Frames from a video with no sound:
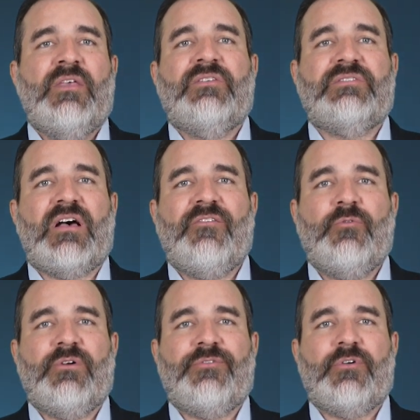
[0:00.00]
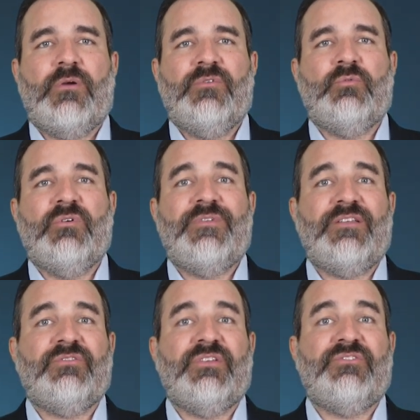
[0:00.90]
software firms will
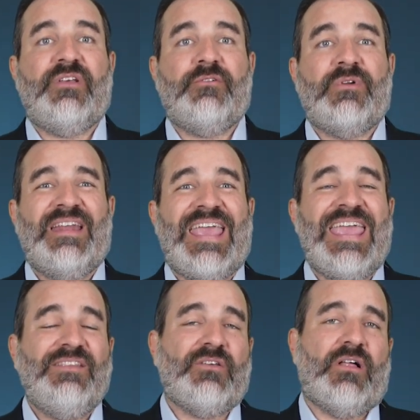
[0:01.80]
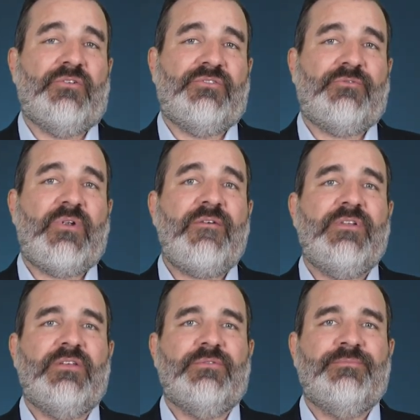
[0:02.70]
eventually generate $8 of
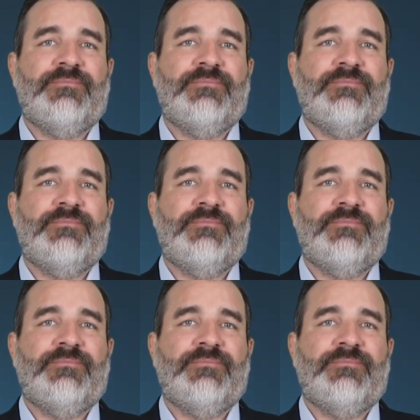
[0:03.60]
revenue.